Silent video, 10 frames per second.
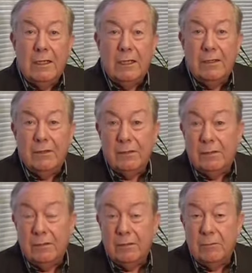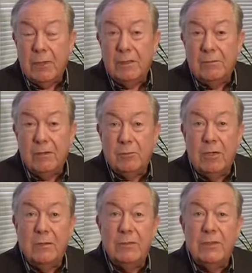And part of our
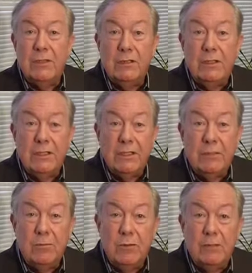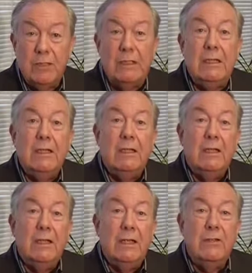promise in today's movie
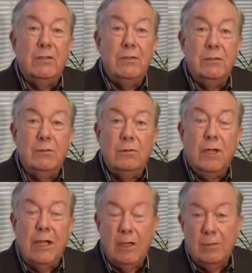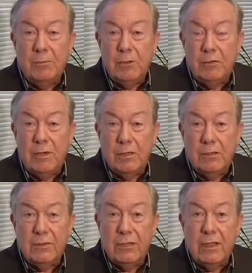is to help you
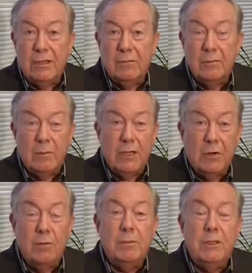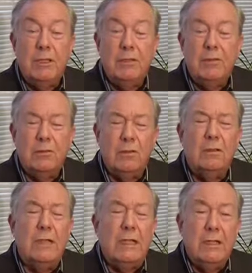understand by opening a door
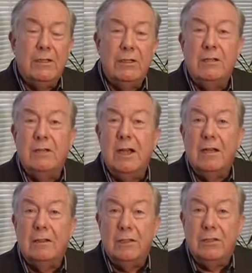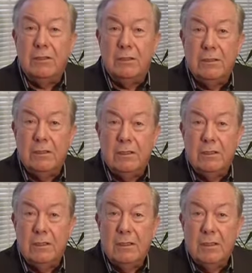to your knowledge
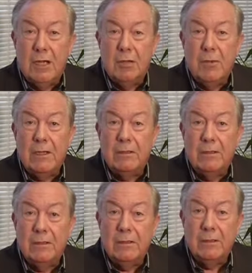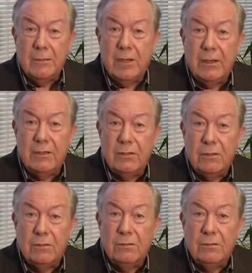about the mastering